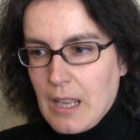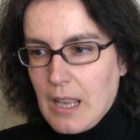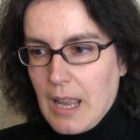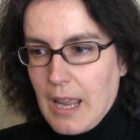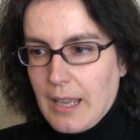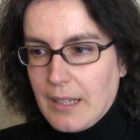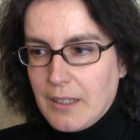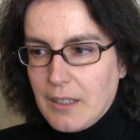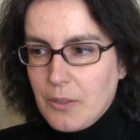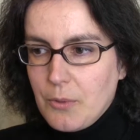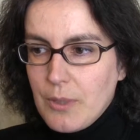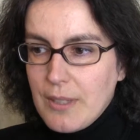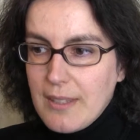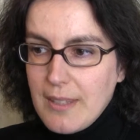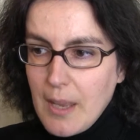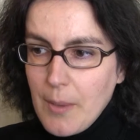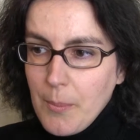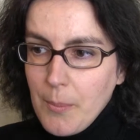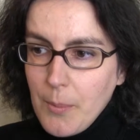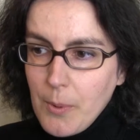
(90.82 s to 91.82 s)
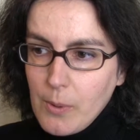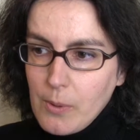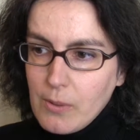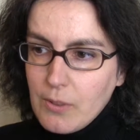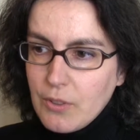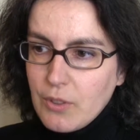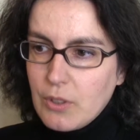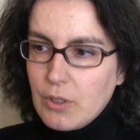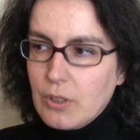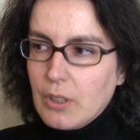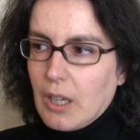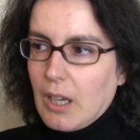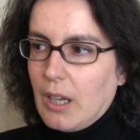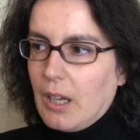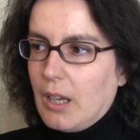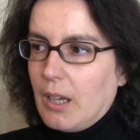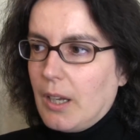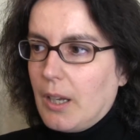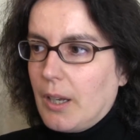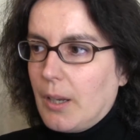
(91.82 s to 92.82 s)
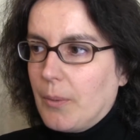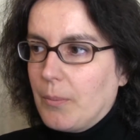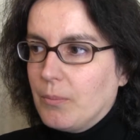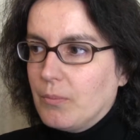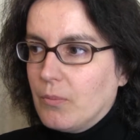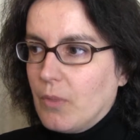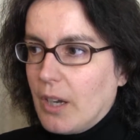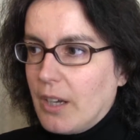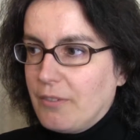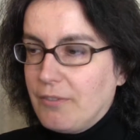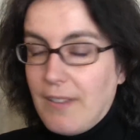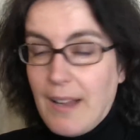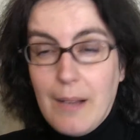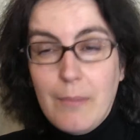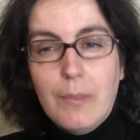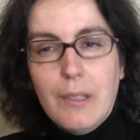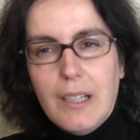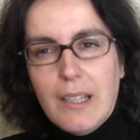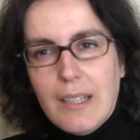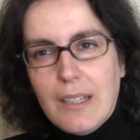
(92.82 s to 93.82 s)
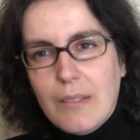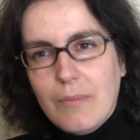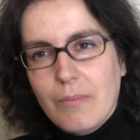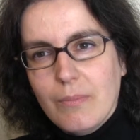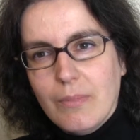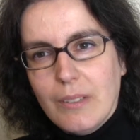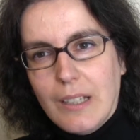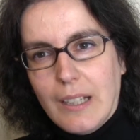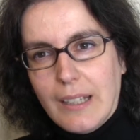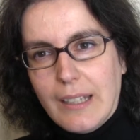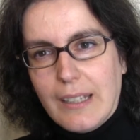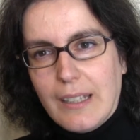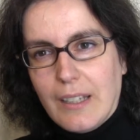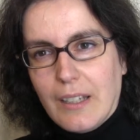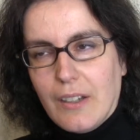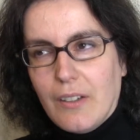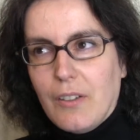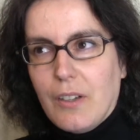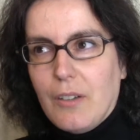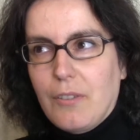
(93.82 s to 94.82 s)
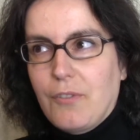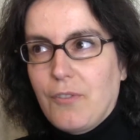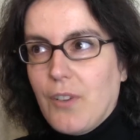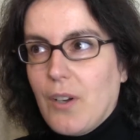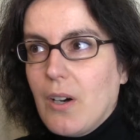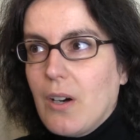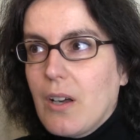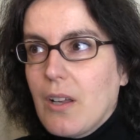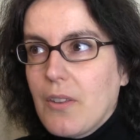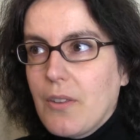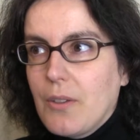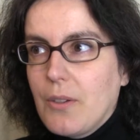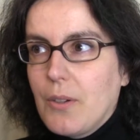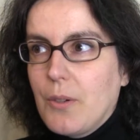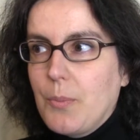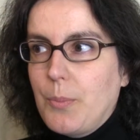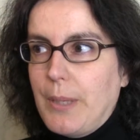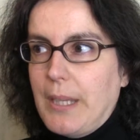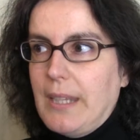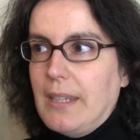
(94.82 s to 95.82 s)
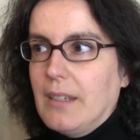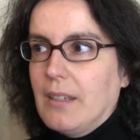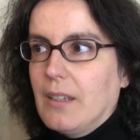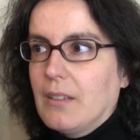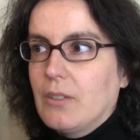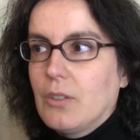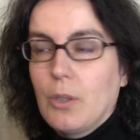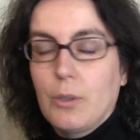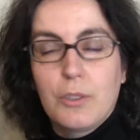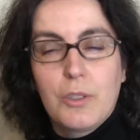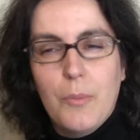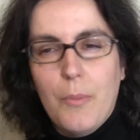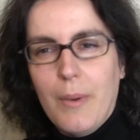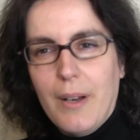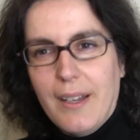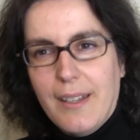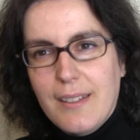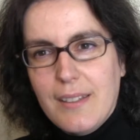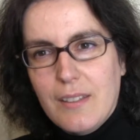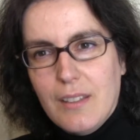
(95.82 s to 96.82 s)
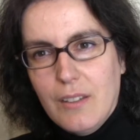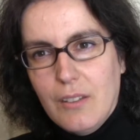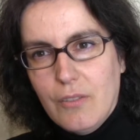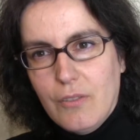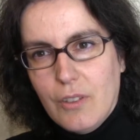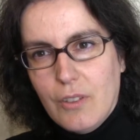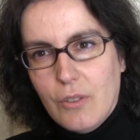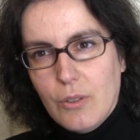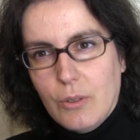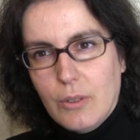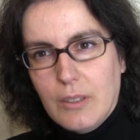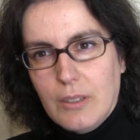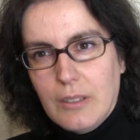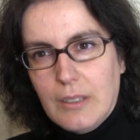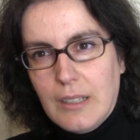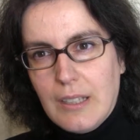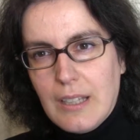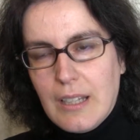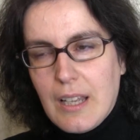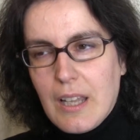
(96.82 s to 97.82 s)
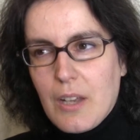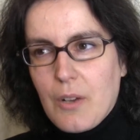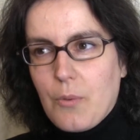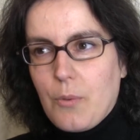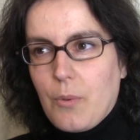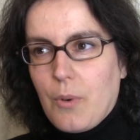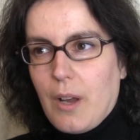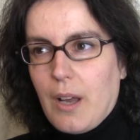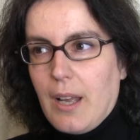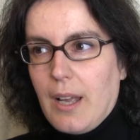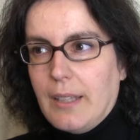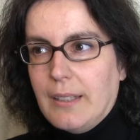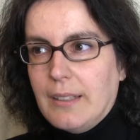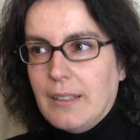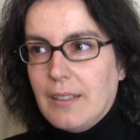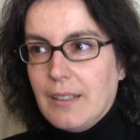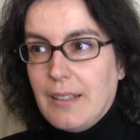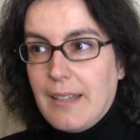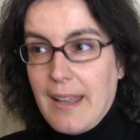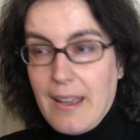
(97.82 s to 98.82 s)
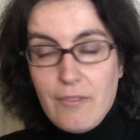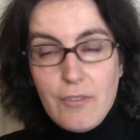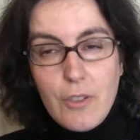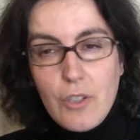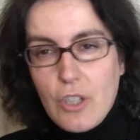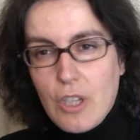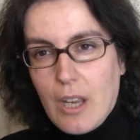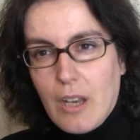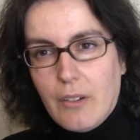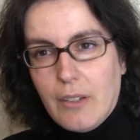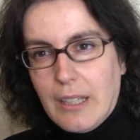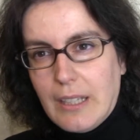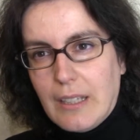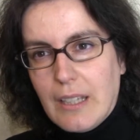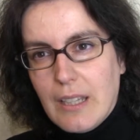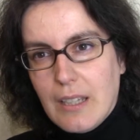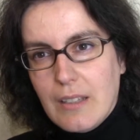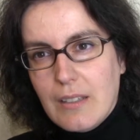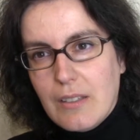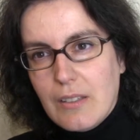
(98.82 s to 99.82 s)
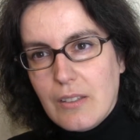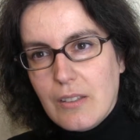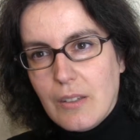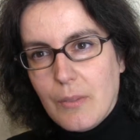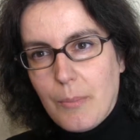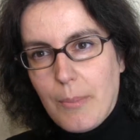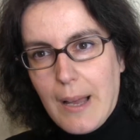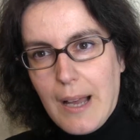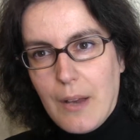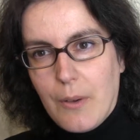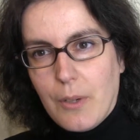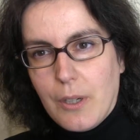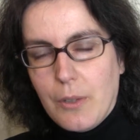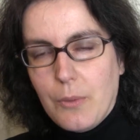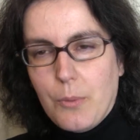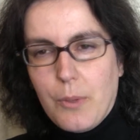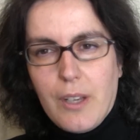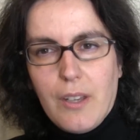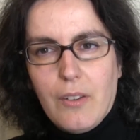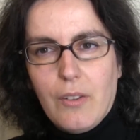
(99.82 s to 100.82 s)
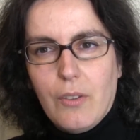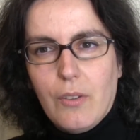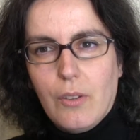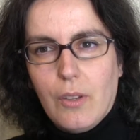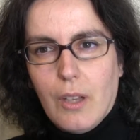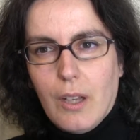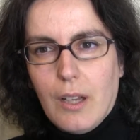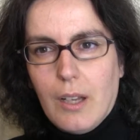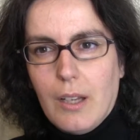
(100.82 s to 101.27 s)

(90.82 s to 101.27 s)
And it resembles a family, like a father being a totemized individual and never sharing his power with